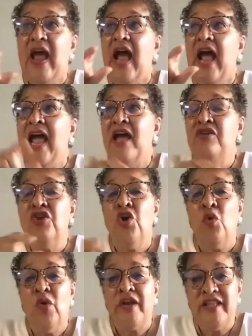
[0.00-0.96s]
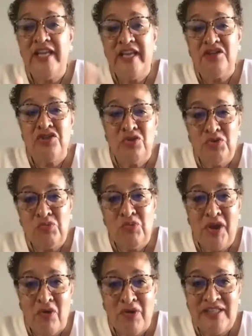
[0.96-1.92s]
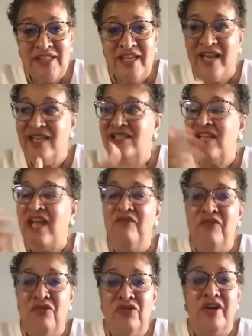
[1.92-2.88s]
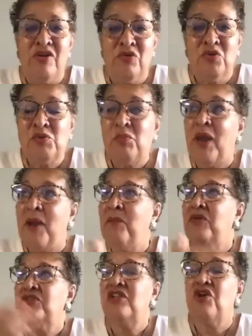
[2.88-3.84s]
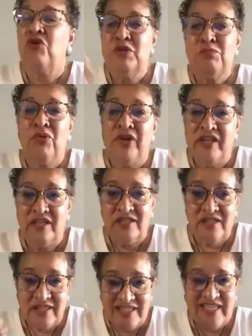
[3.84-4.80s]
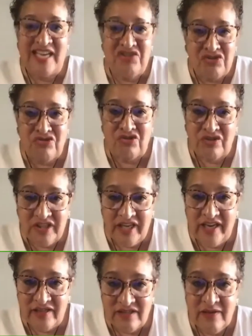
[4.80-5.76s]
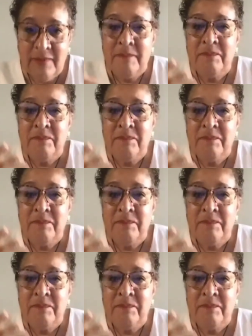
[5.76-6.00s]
And, you know, one of the issues we always say is that if you look at newspapers, they're always putting the sensational things,